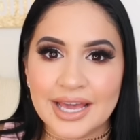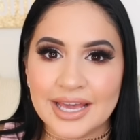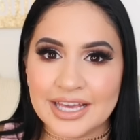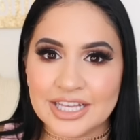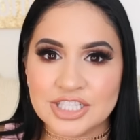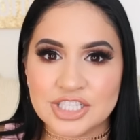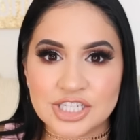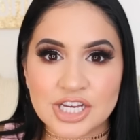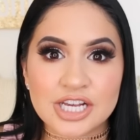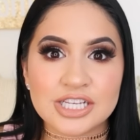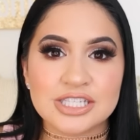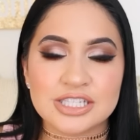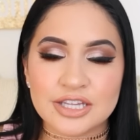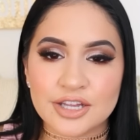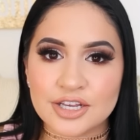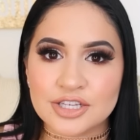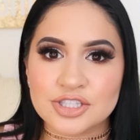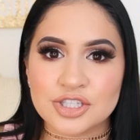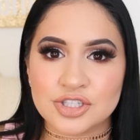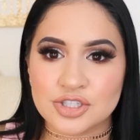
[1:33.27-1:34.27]
It just
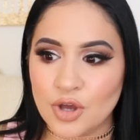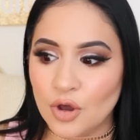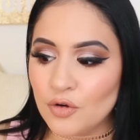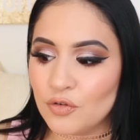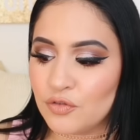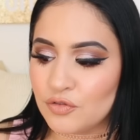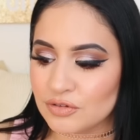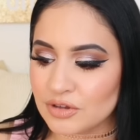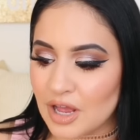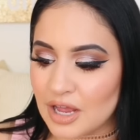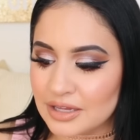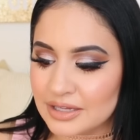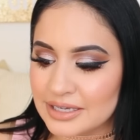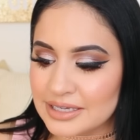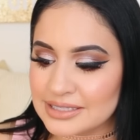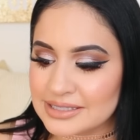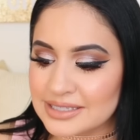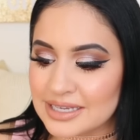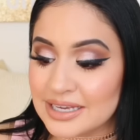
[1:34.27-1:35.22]
looks so flawless.